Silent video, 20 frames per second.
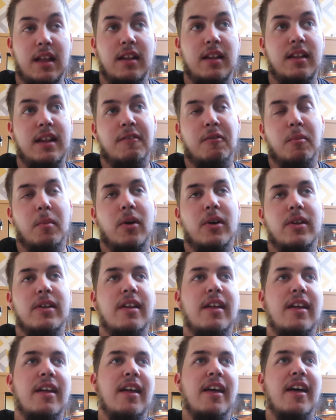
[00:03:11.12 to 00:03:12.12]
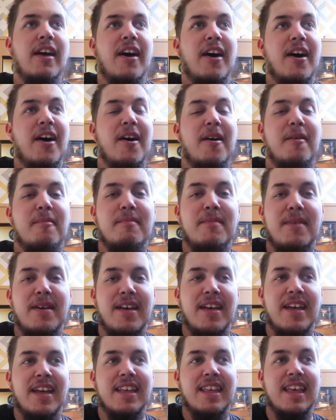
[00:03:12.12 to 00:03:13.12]
Never mind.
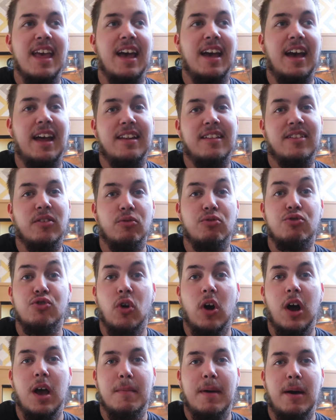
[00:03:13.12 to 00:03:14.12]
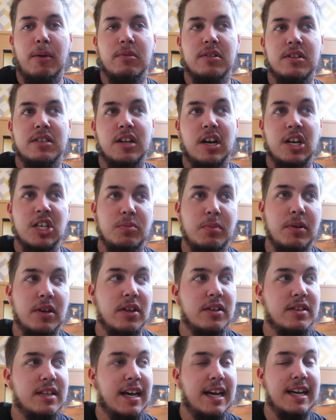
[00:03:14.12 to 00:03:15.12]
Yeah, and sort of dry him out as such,
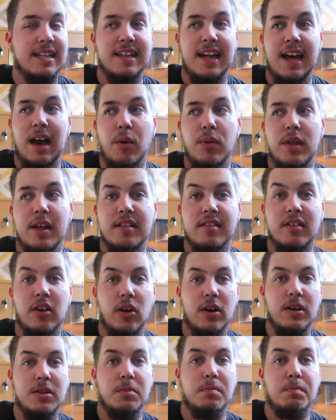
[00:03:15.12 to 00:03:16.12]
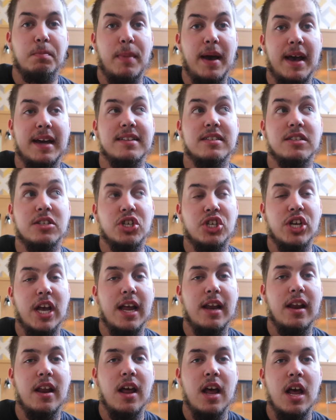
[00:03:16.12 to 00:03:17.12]
because that is how these guys best
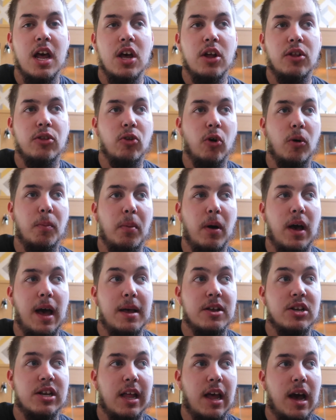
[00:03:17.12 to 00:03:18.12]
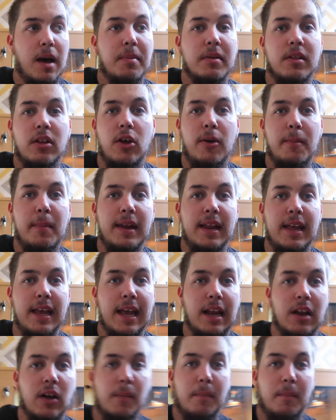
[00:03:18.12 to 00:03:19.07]
shed, not by actually upping the humidity like